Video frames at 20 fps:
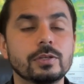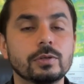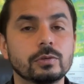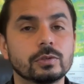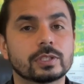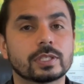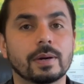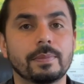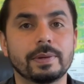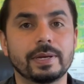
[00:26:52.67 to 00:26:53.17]
new
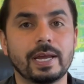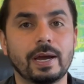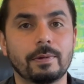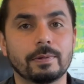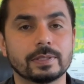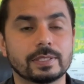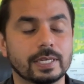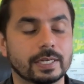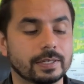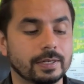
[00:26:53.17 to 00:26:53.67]
is coming out
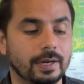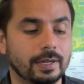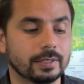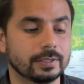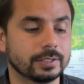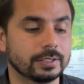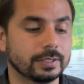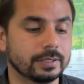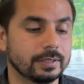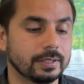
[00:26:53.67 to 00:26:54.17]
with
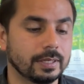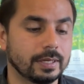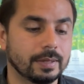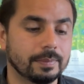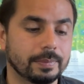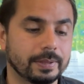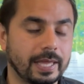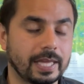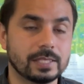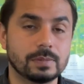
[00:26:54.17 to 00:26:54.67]
technology,
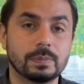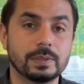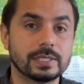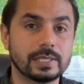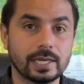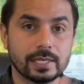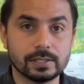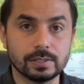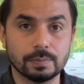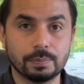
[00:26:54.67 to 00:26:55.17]
but that's
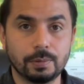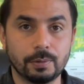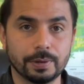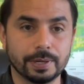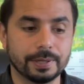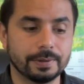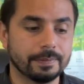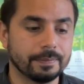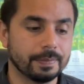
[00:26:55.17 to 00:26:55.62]
besides the point.